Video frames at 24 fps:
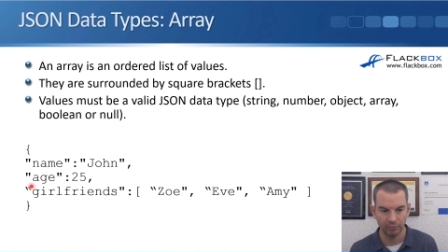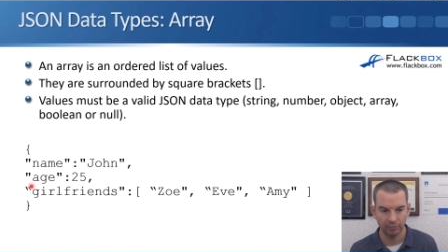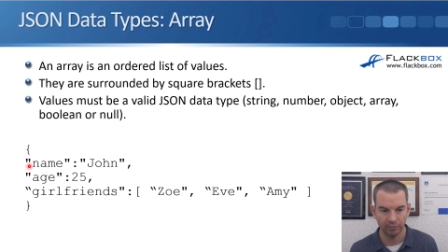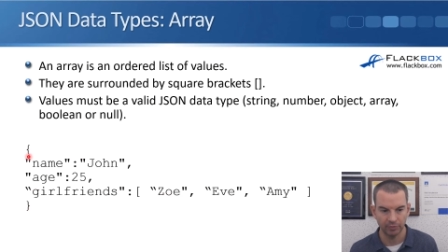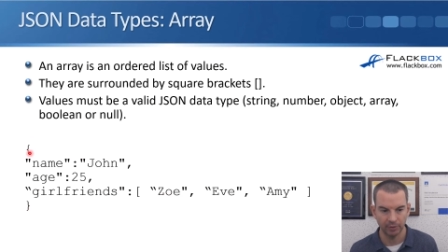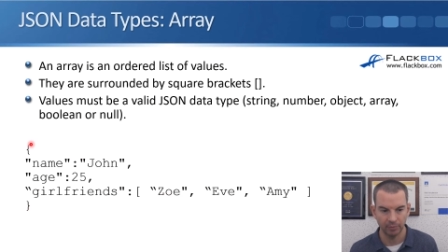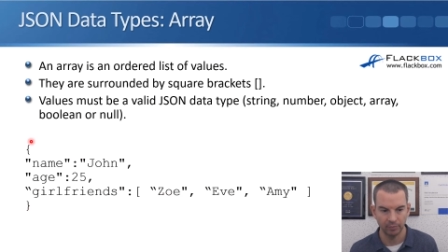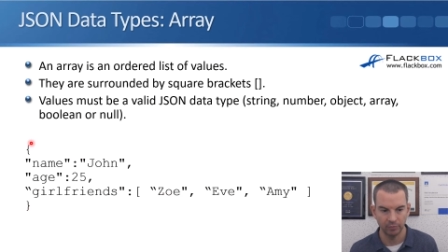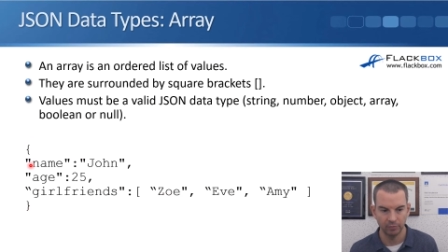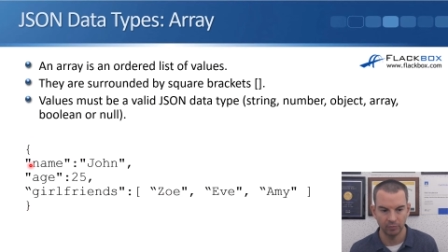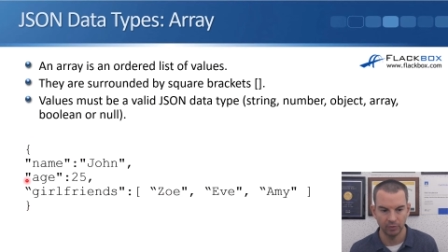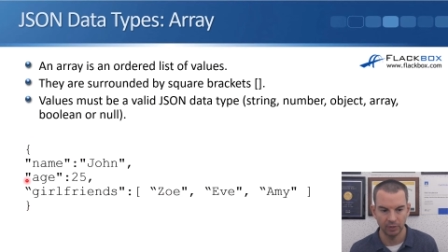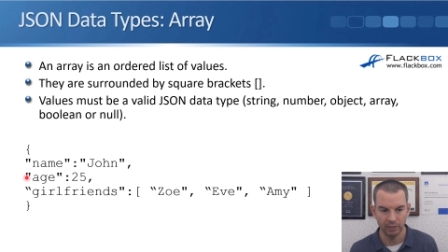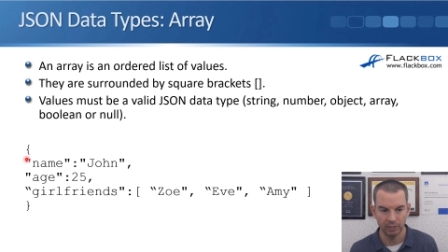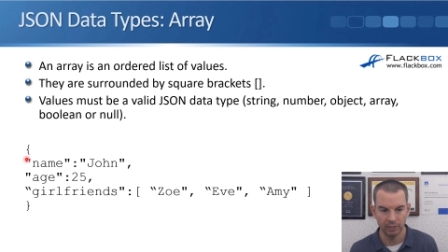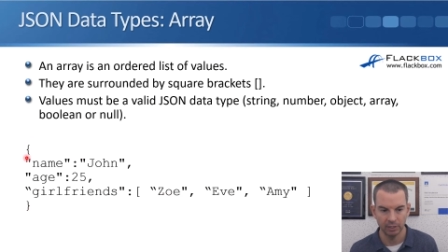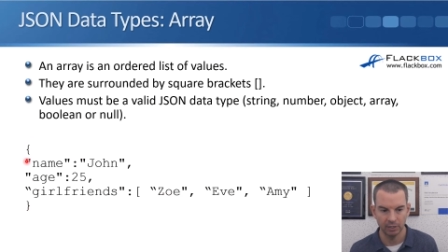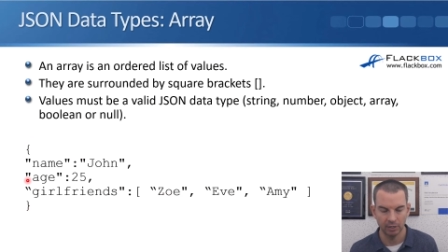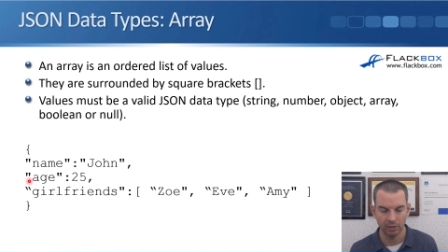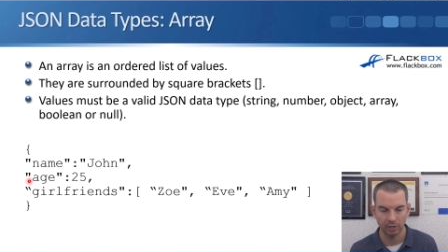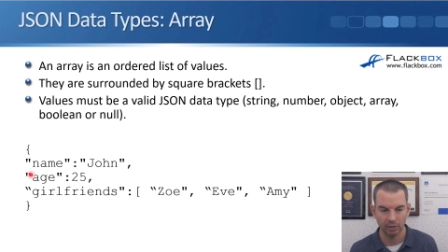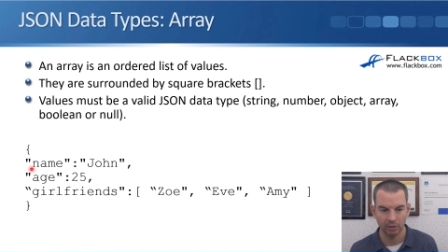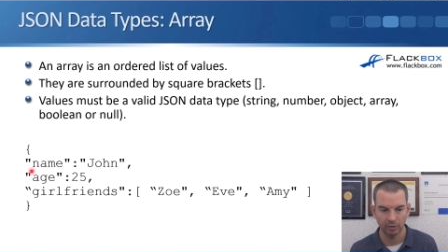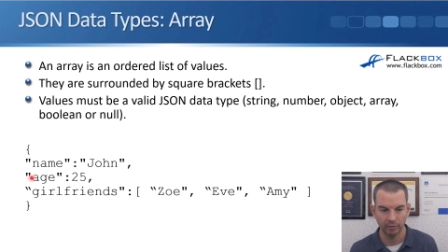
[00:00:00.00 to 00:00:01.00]
from the
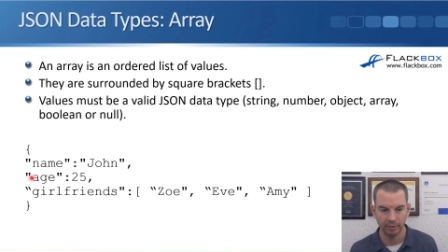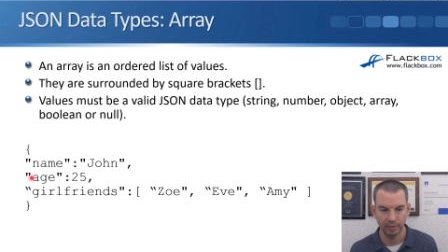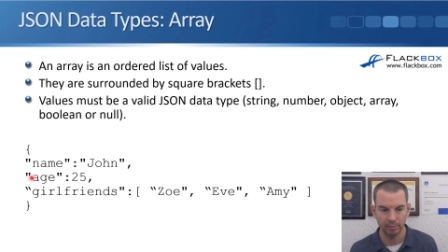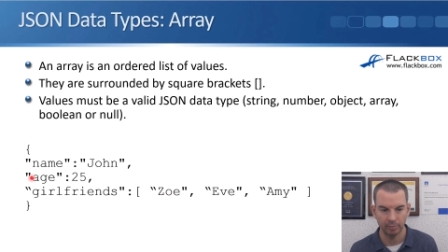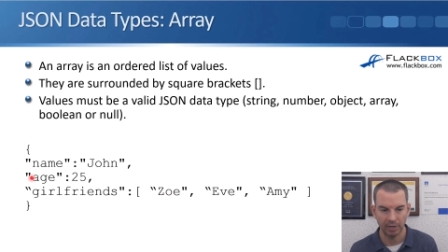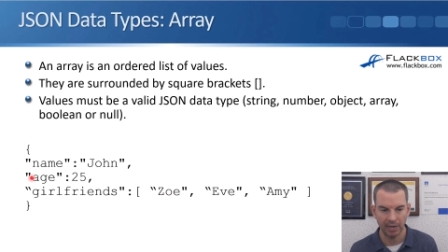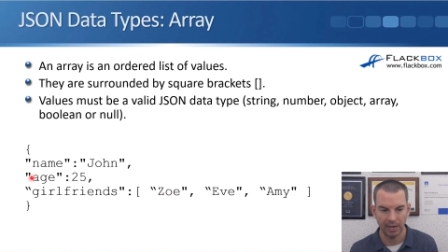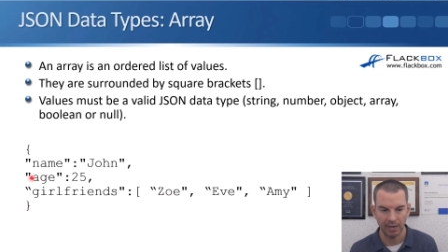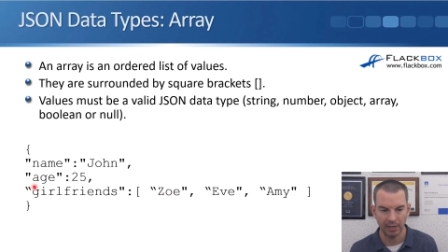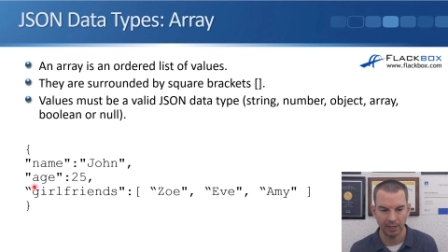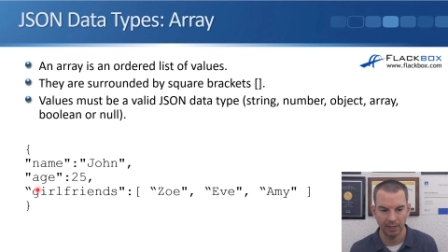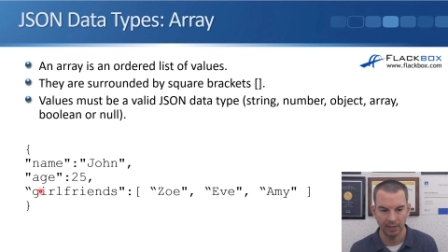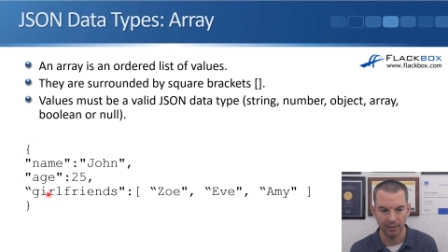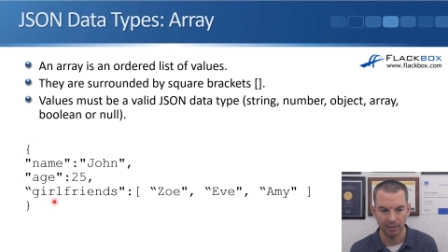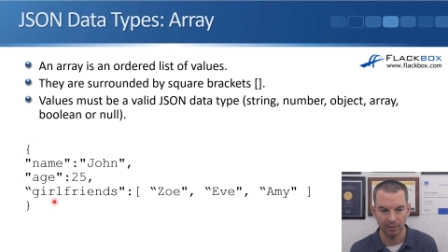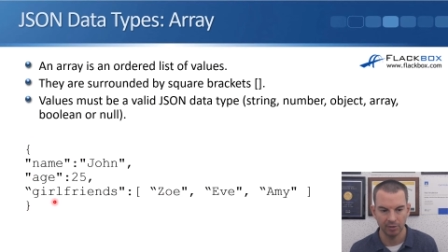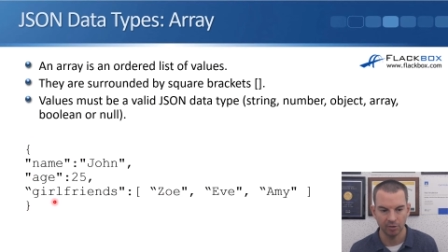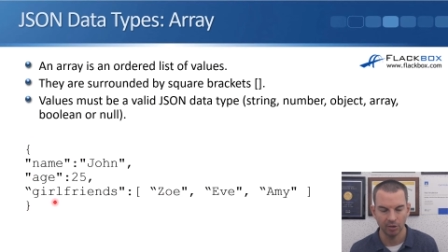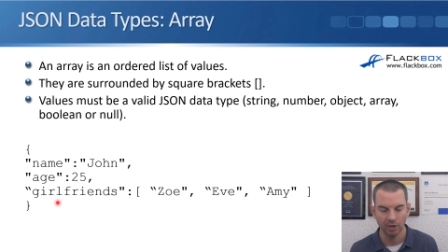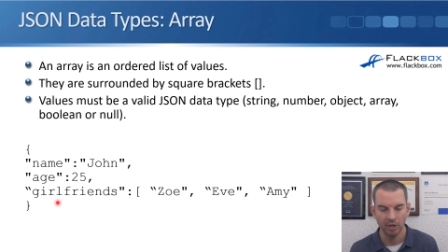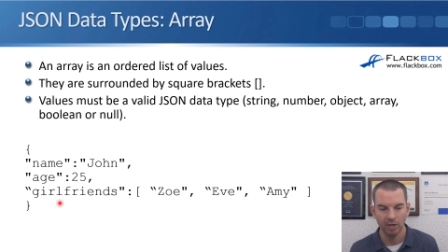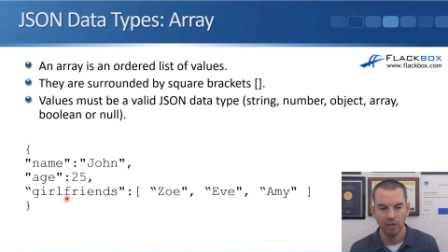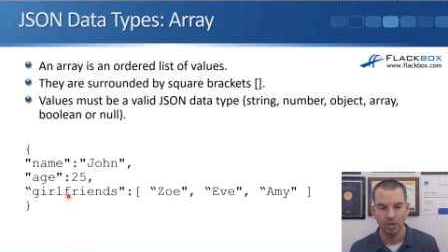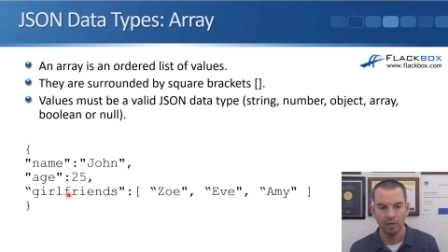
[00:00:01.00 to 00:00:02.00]
curly brackets.